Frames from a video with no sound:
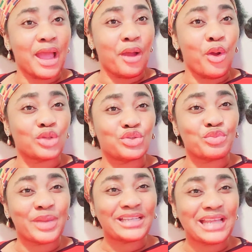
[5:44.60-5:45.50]
or do
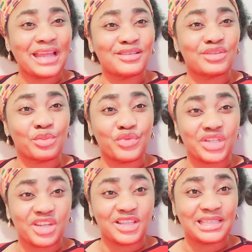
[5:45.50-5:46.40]
better in some
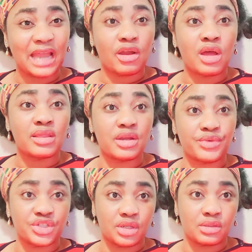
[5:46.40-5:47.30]
regions than other
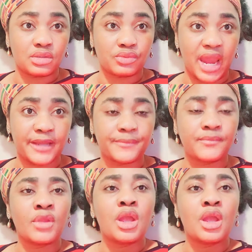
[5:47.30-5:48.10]
regions right